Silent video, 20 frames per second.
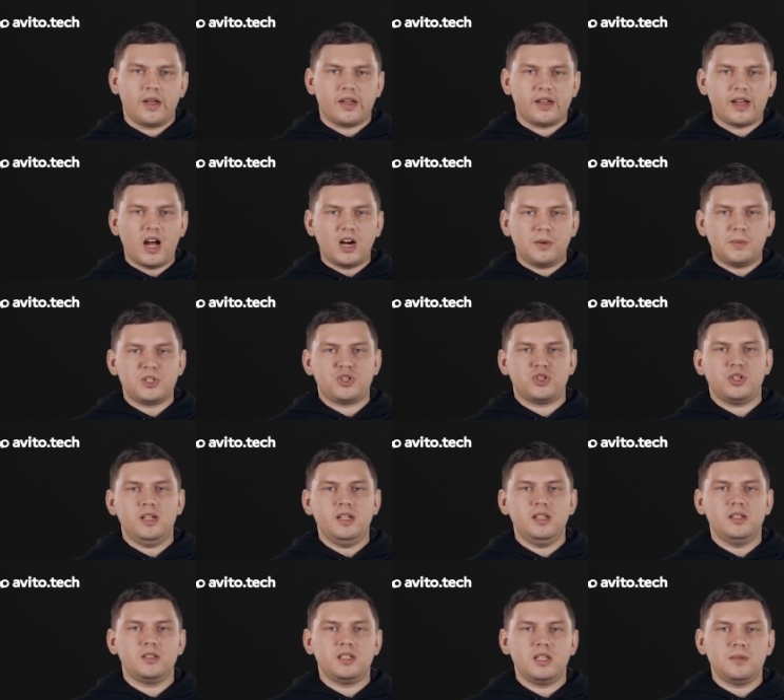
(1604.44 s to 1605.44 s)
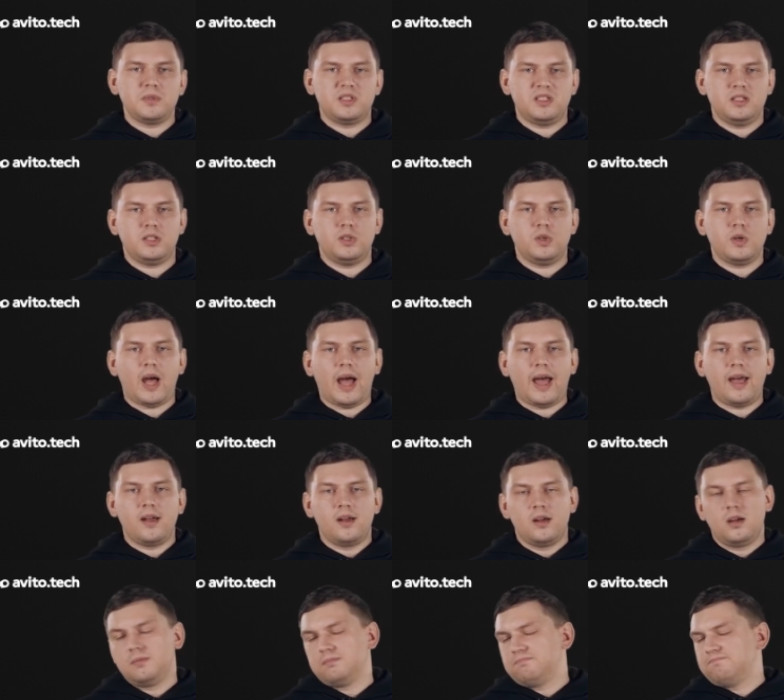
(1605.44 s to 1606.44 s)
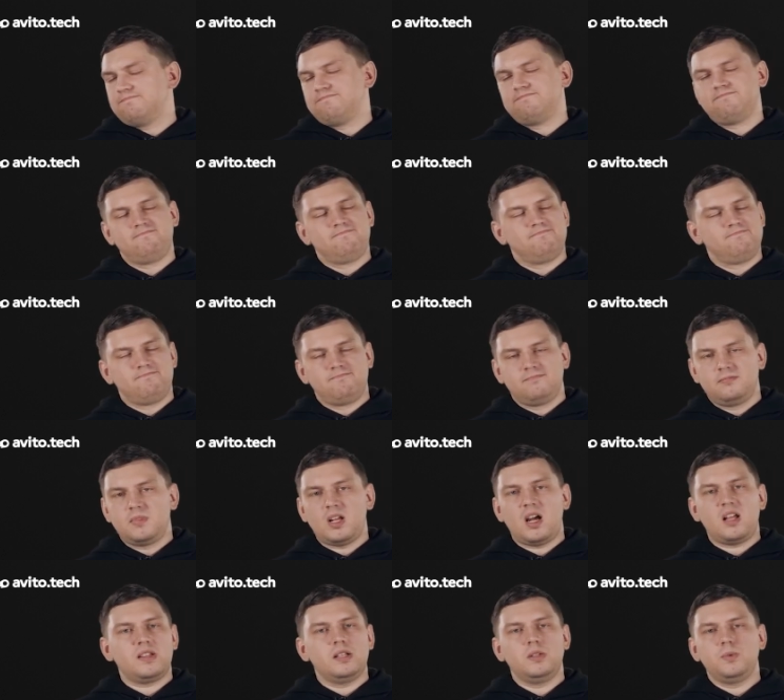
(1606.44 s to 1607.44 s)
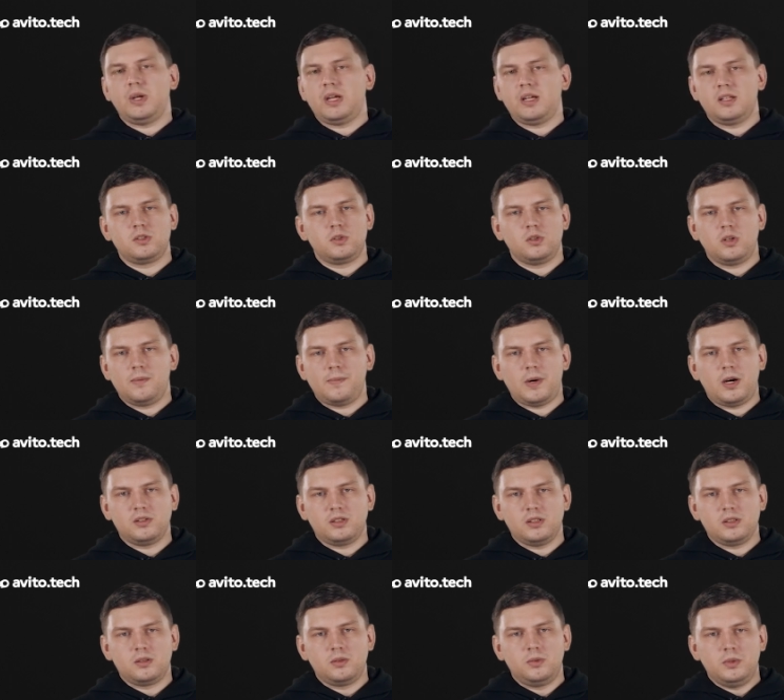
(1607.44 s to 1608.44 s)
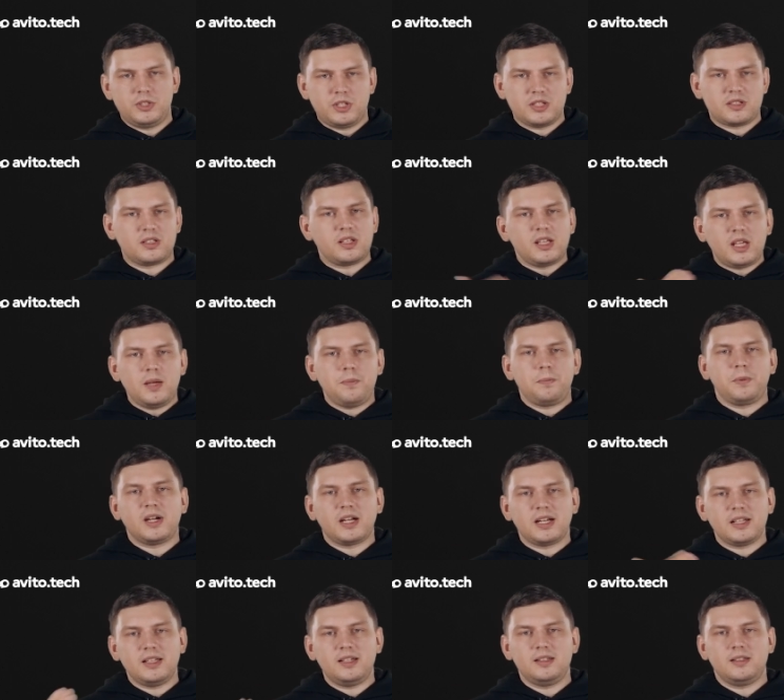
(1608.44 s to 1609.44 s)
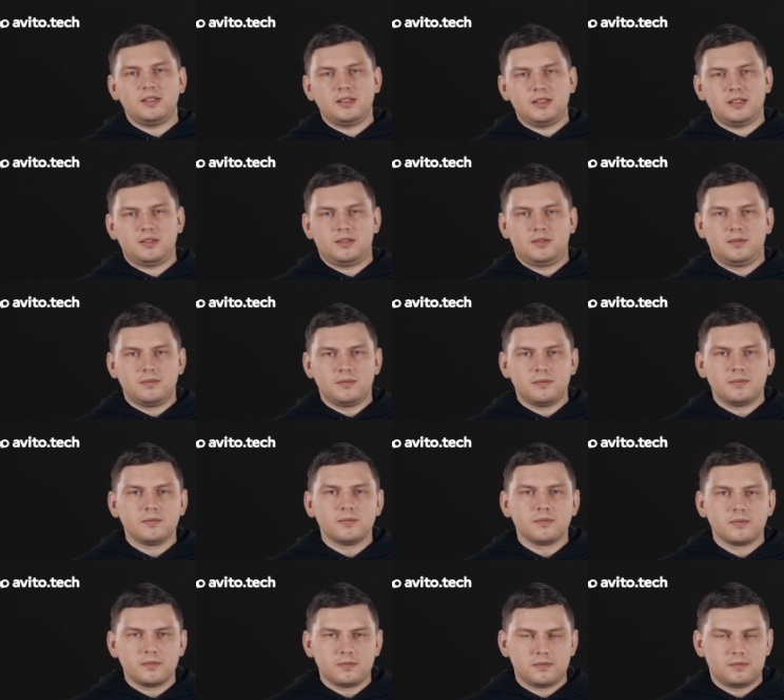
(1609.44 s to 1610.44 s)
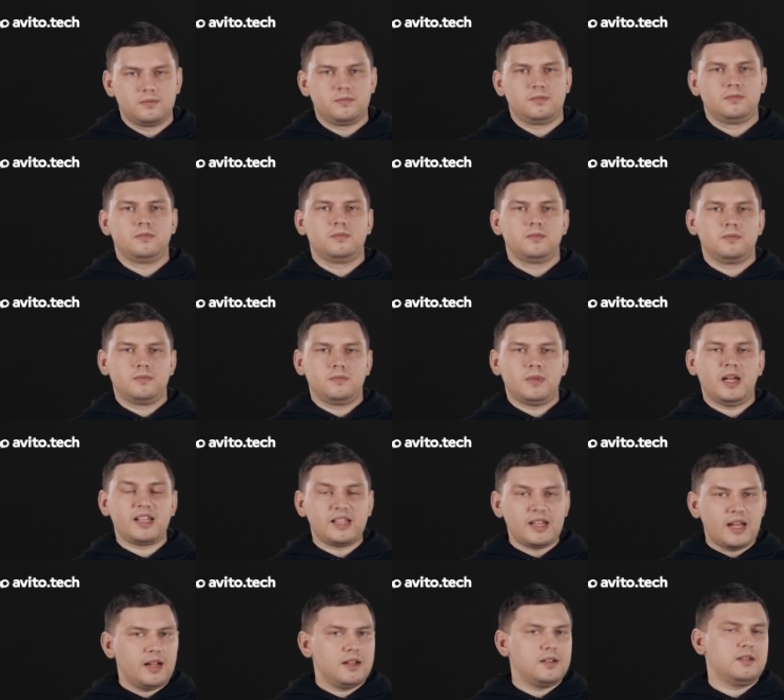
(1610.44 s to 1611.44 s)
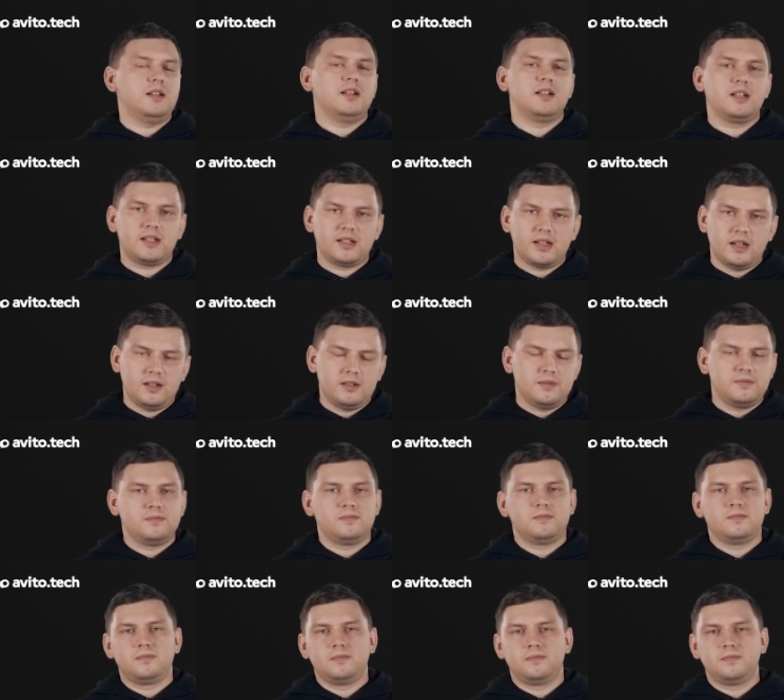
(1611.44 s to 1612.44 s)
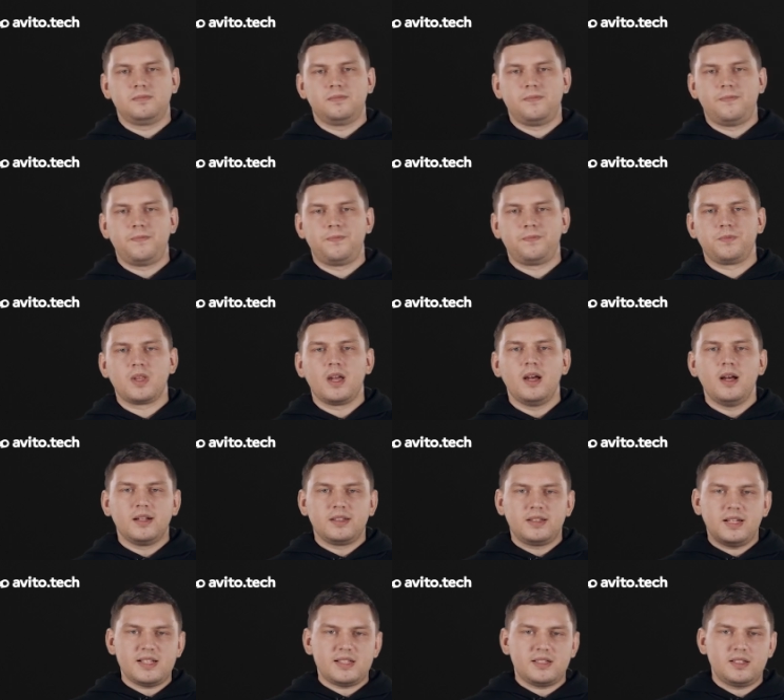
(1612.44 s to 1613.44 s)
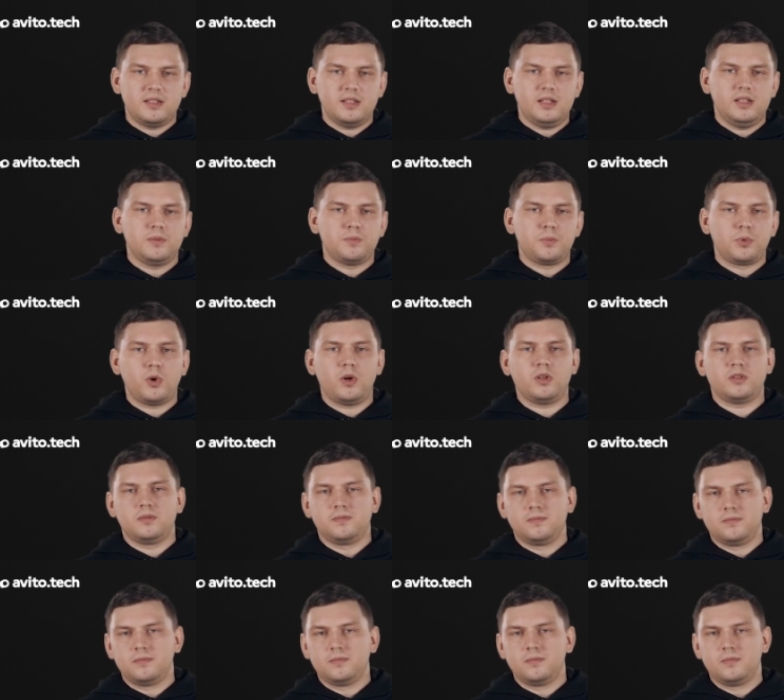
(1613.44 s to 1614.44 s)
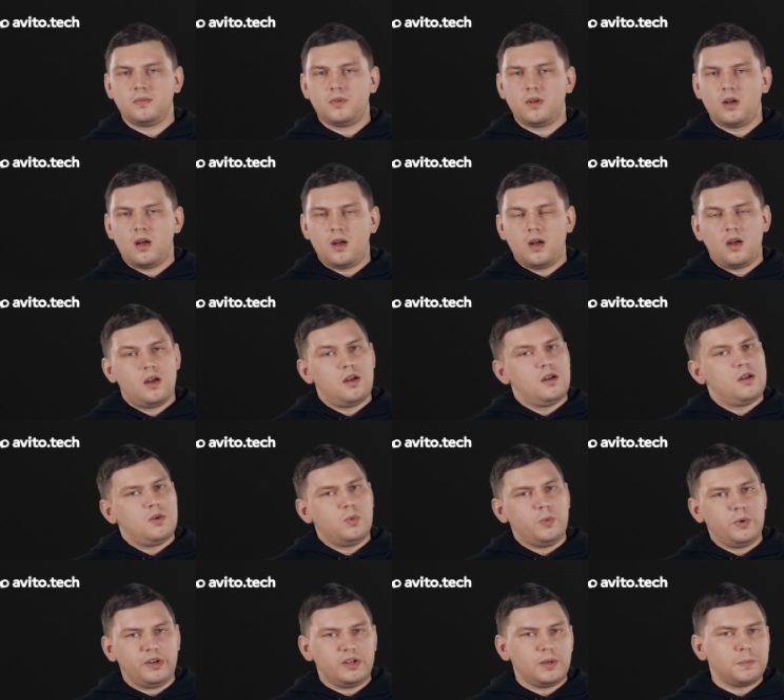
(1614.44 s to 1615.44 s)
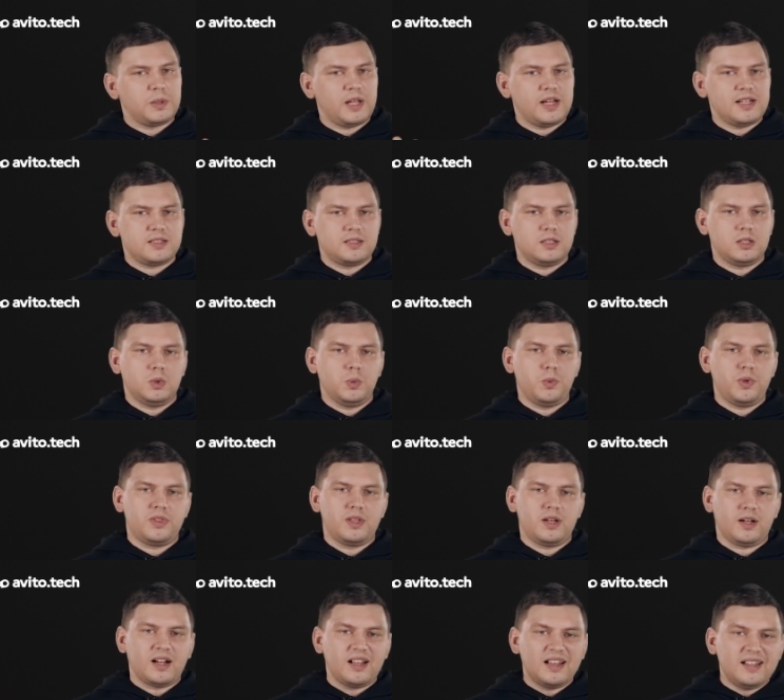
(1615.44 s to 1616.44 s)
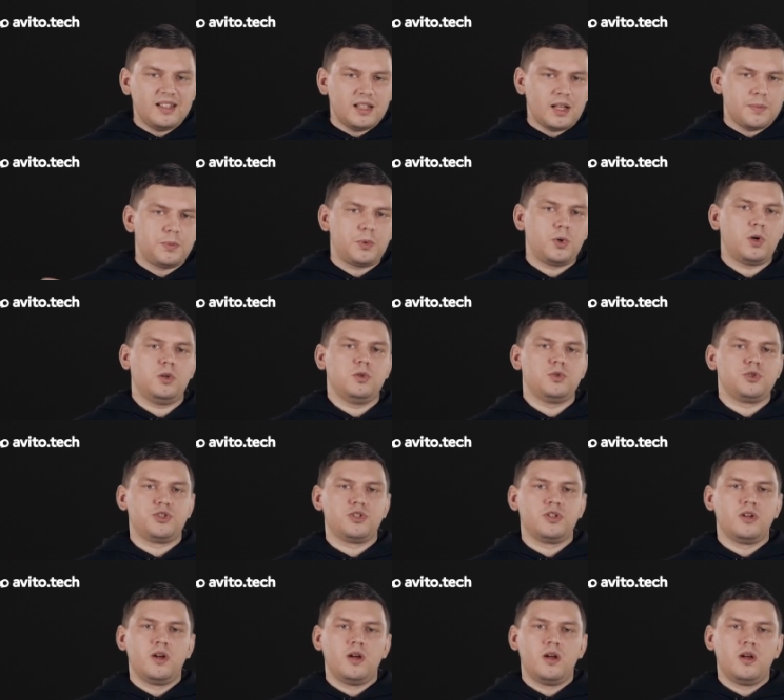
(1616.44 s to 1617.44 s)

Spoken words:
Garbage in TeamCity UI. Nothing we can do about it. We just keep cleaning it again and again. Testing in prod. We replaced it with a clean approach